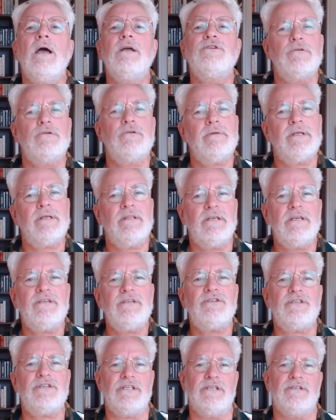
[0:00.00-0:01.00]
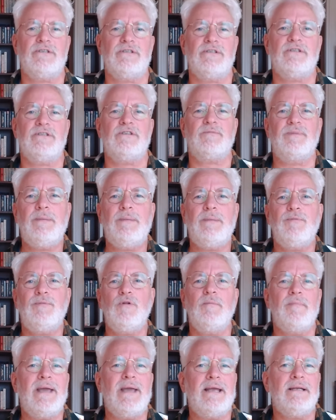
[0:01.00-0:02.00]
During these seasons,
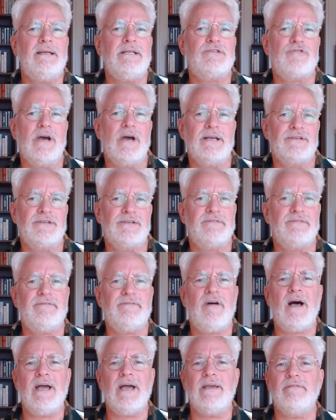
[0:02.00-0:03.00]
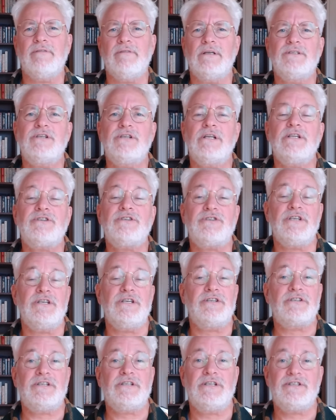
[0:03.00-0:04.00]
people mainly try to survive until a
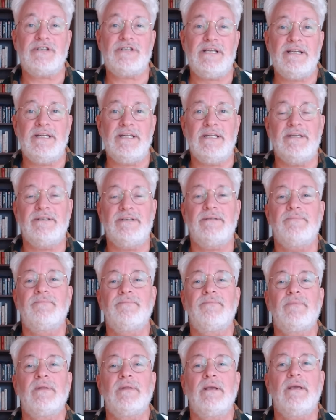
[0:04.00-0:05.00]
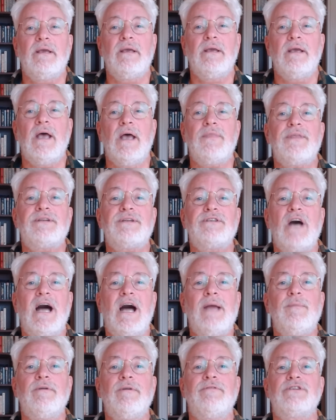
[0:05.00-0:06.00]
season has ended. At the
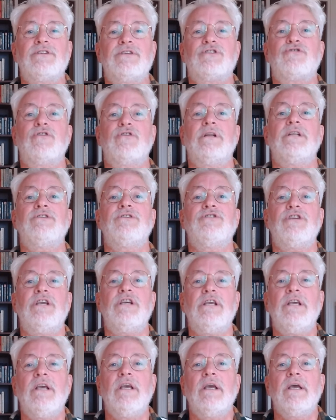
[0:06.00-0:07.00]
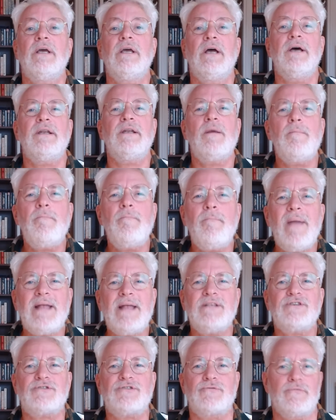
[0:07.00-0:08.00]
time of this trilogy, an
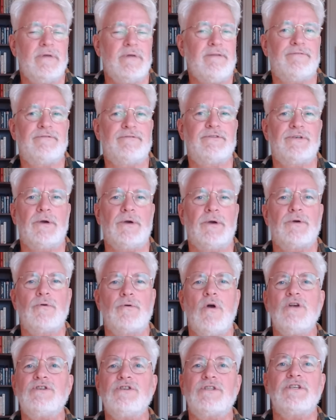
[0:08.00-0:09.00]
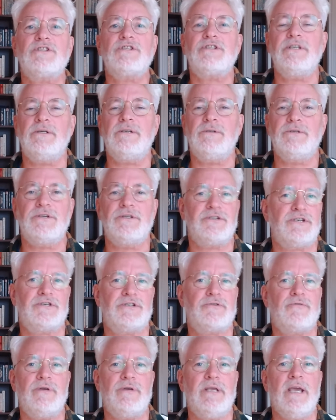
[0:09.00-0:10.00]
immense rift across the stillness is
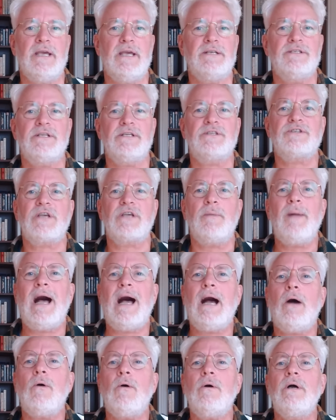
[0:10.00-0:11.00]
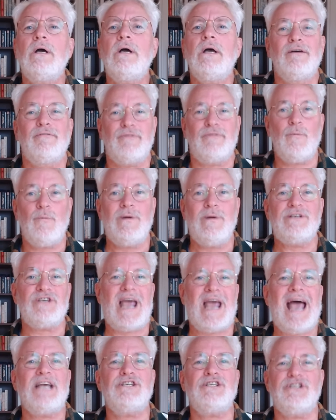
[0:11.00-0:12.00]
created somehow, from
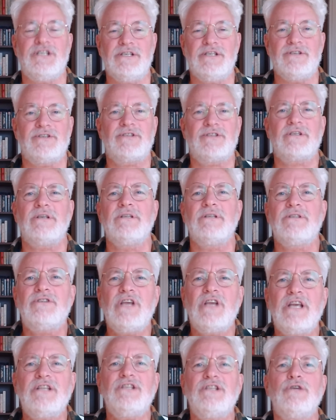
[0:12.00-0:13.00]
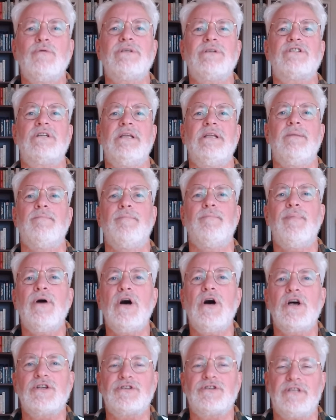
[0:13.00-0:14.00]
which ashes continuously
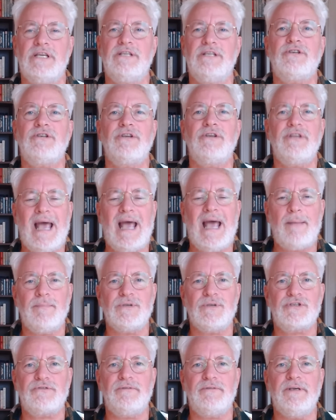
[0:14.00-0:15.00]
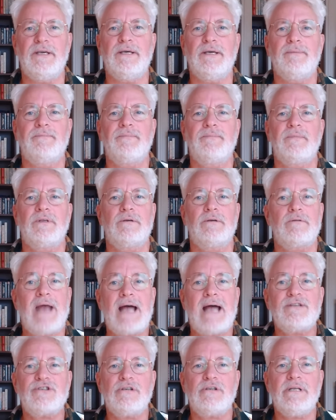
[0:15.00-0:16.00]
burst into the atmosphere
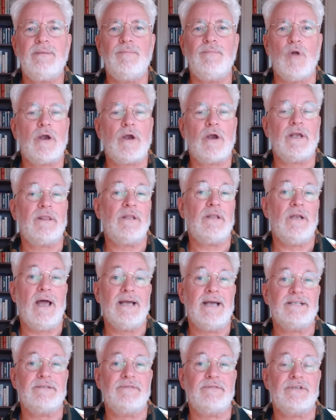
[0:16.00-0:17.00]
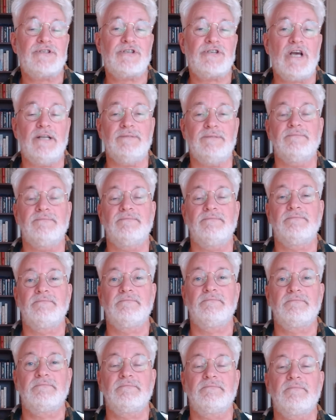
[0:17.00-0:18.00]
gradually blocking the light of the sun.
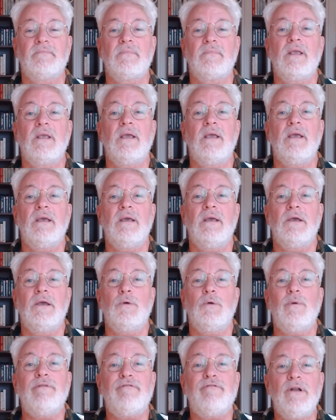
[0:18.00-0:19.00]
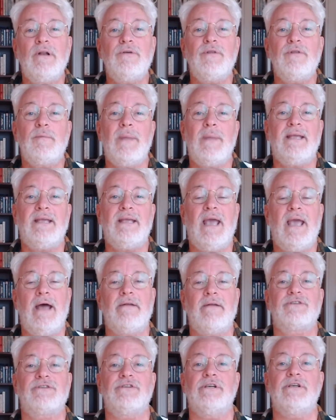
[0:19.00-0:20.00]
We follow the main
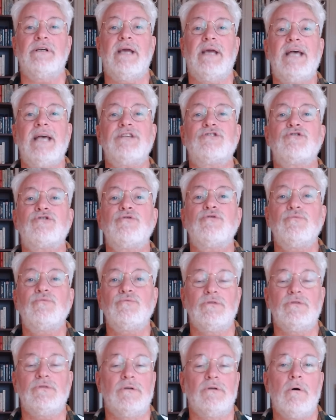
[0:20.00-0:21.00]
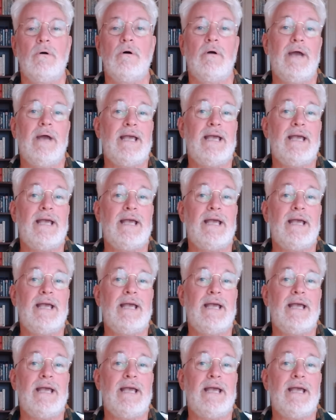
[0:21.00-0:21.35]
character, Esun or